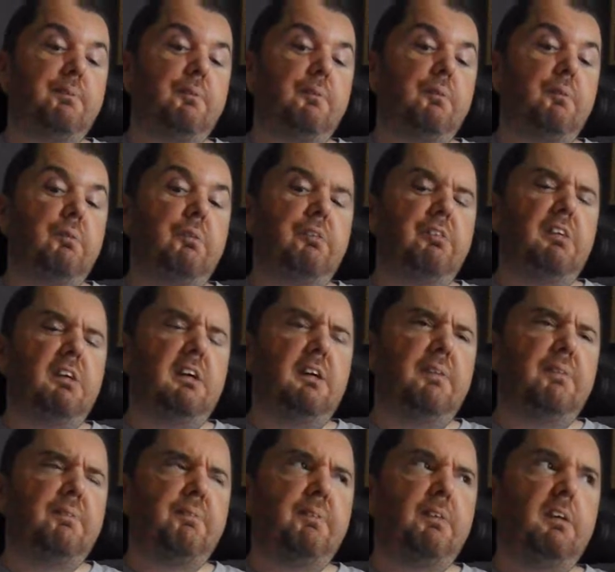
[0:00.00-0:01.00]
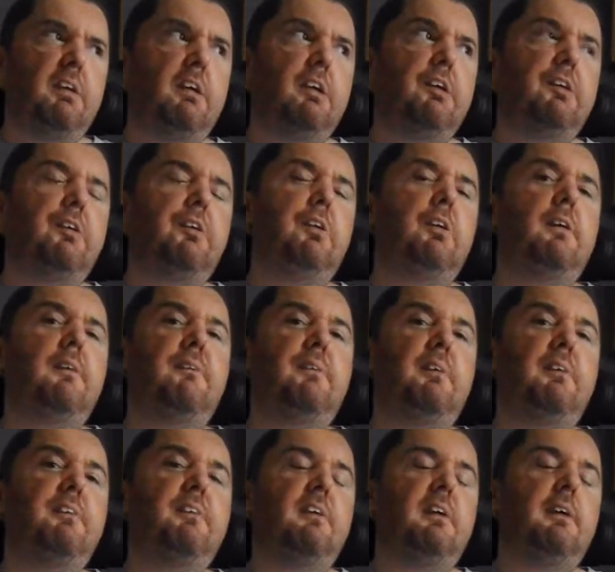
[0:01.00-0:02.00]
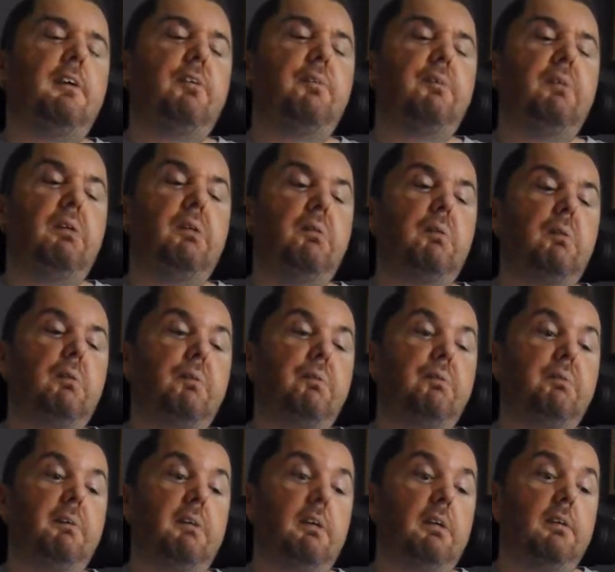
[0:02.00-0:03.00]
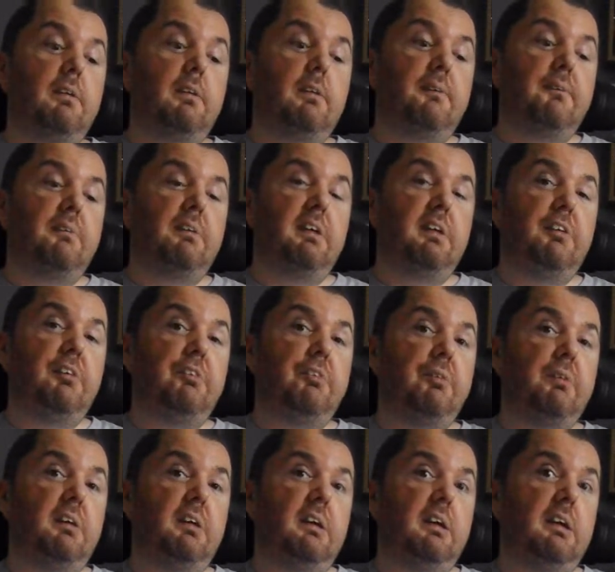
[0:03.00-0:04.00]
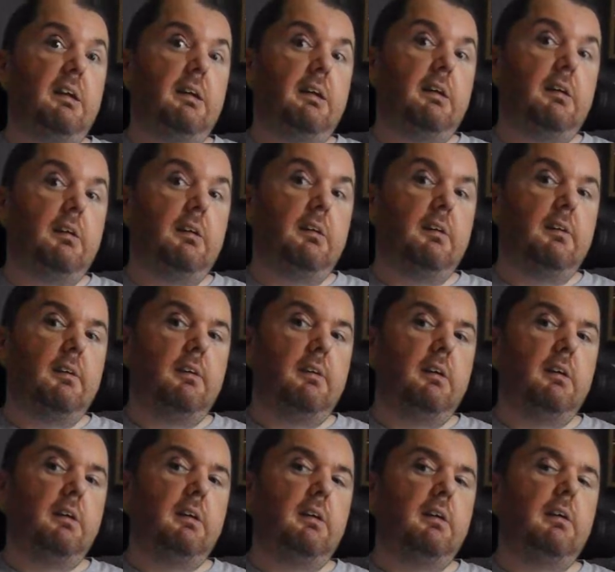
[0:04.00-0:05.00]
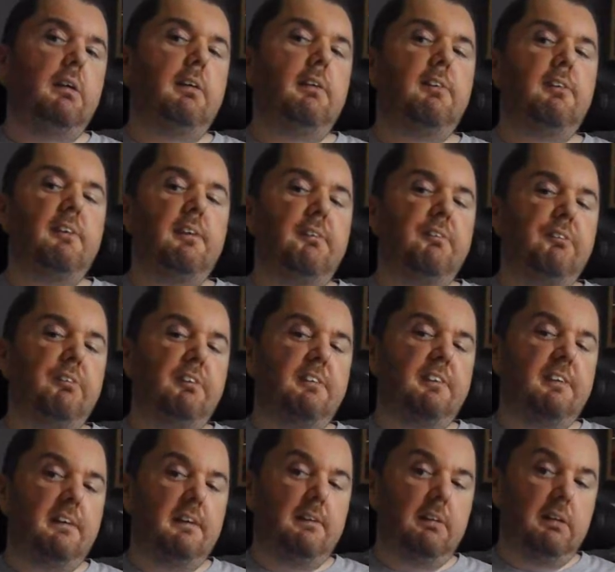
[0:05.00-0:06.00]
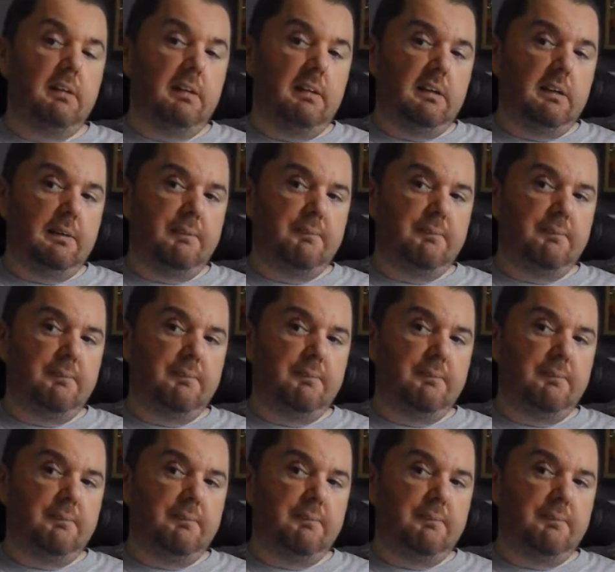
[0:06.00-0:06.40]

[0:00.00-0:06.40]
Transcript: Which again, I'm not a big fan of sweet corn, but I may enjoy it in a savoury snack like that.